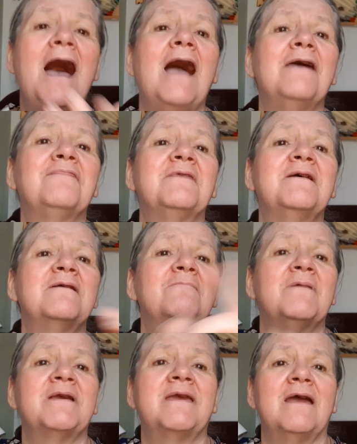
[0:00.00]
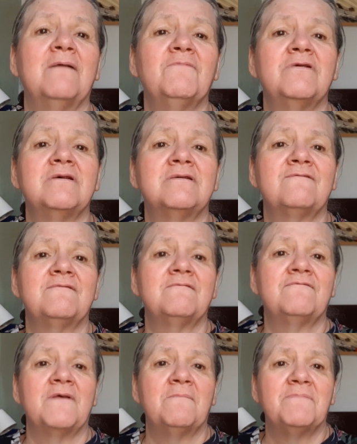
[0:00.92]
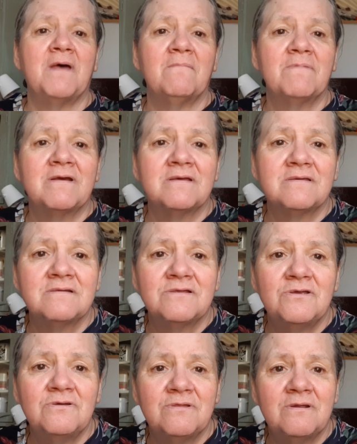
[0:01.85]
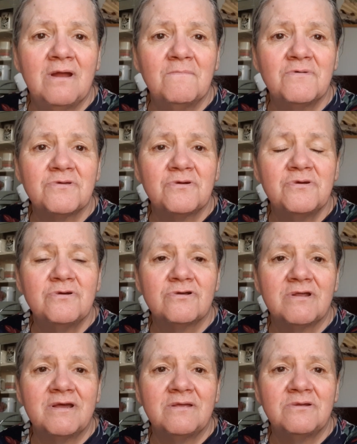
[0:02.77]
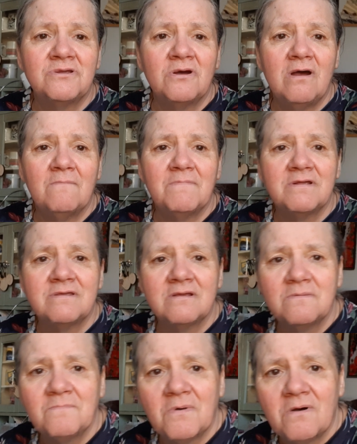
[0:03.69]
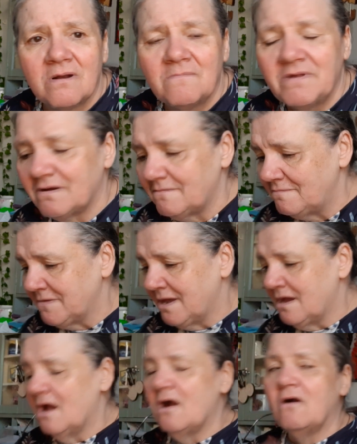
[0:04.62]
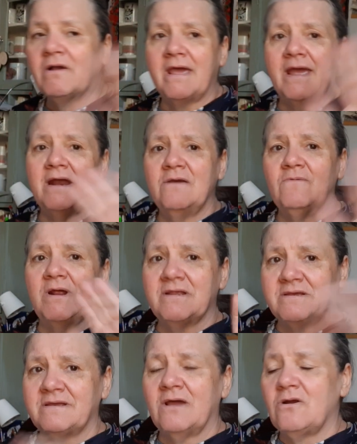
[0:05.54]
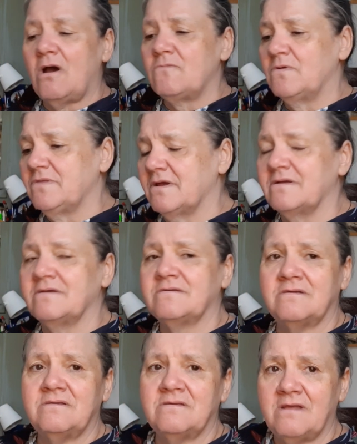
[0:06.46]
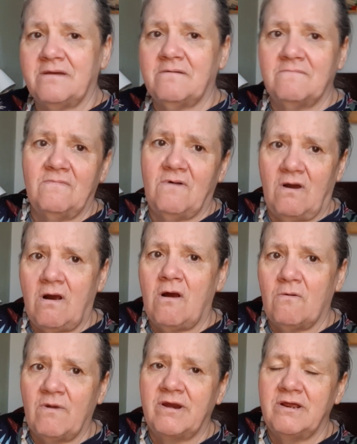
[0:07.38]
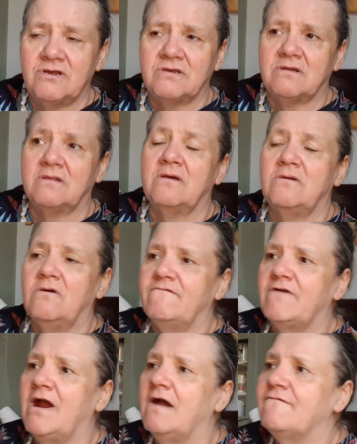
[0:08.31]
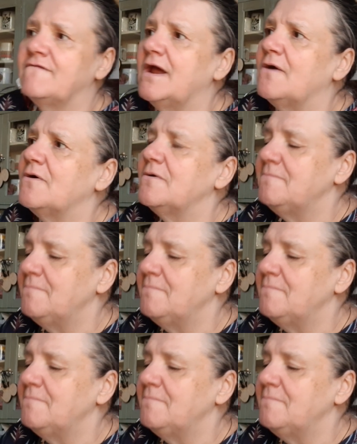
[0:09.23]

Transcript: I think my camera is flipped up because the numbers are usually at the top, but it's at the bottom now. Okay, anyway, let's get on with it because this is like already just a little over half an hour.